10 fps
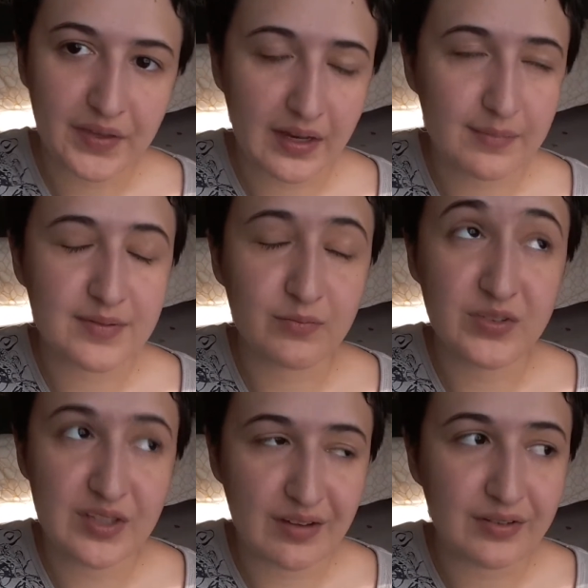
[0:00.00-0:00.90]

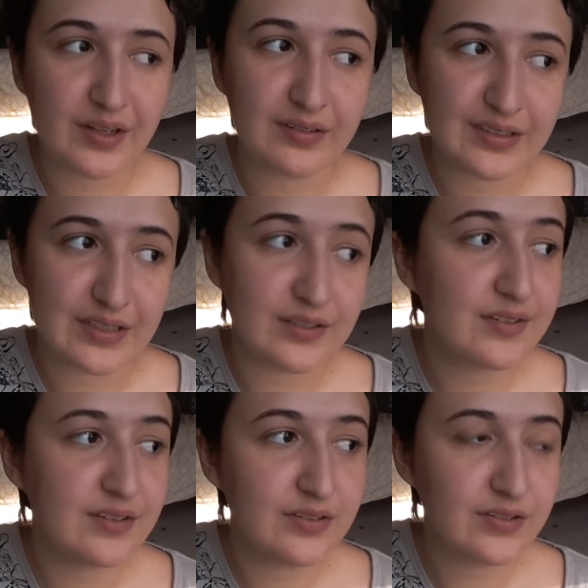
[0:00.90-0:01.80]
I'm definitely
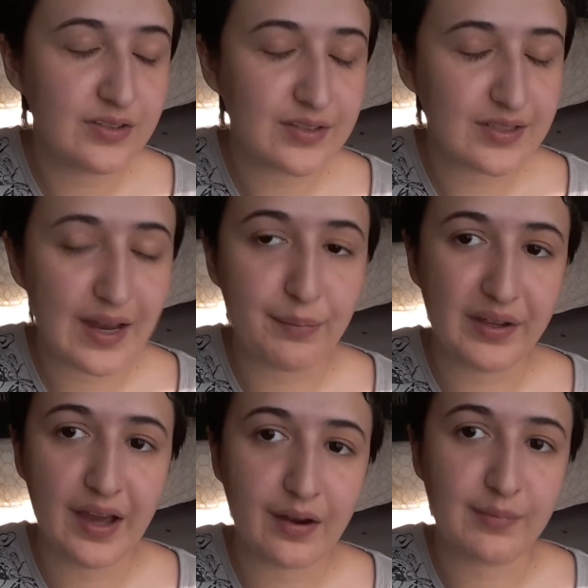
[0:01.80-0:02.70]

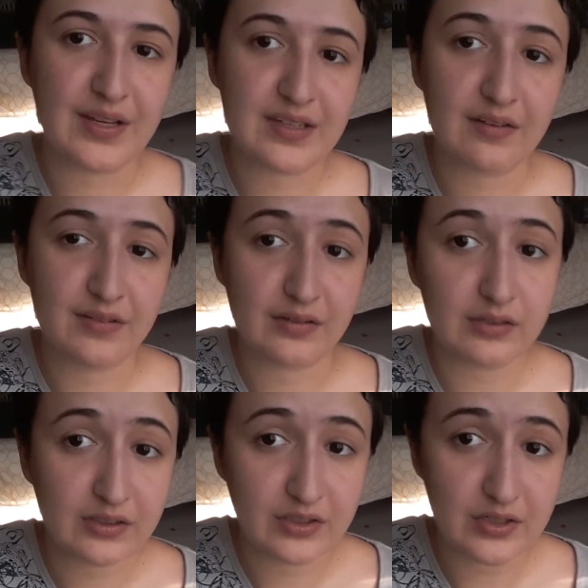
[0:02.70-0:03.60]
stepping out of myself in
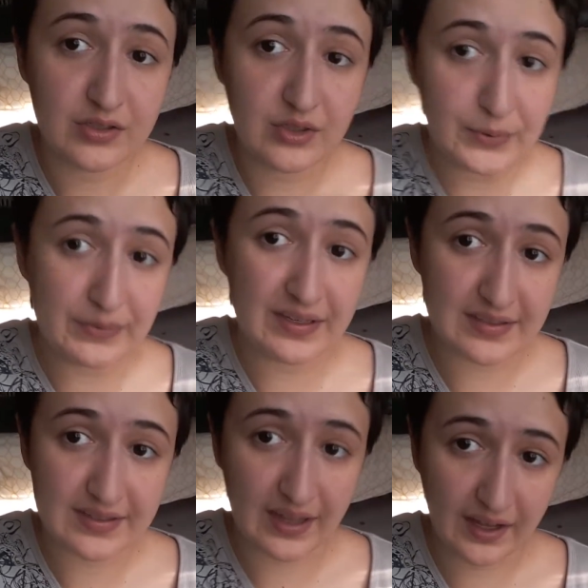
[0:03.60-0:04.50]
order to do
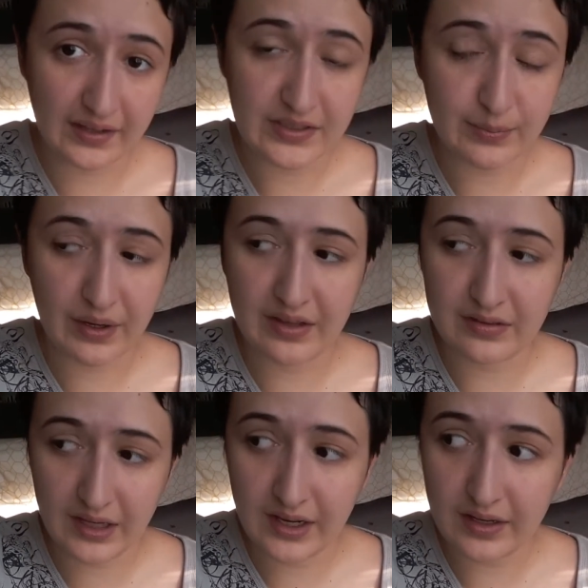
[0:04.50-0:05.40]
these things, but I
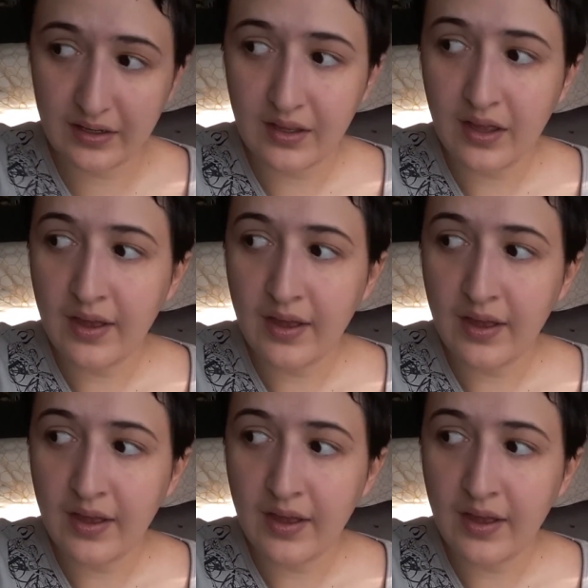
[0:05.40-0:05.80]
think